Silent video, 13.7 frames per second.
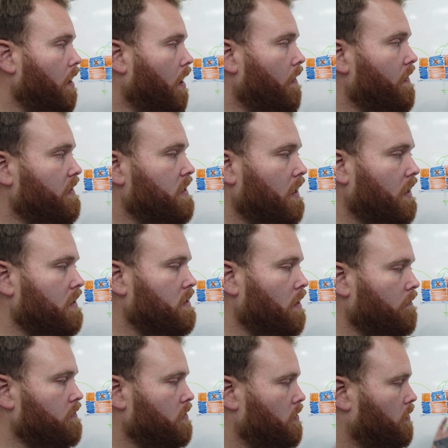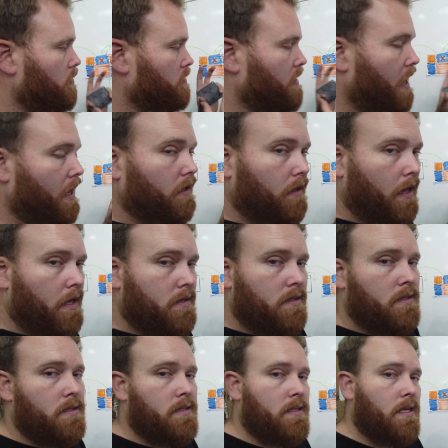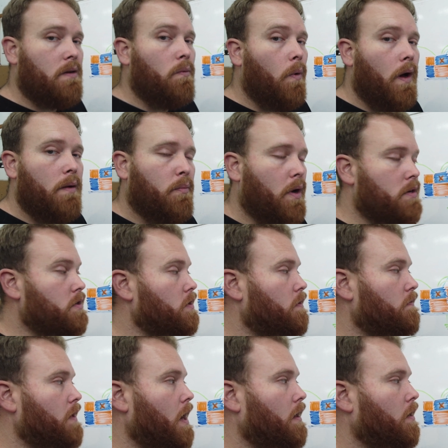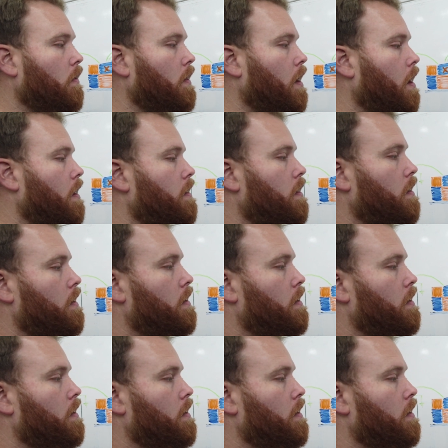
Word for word: on the tank itself so you can just at a glance see what pressure you've got going on.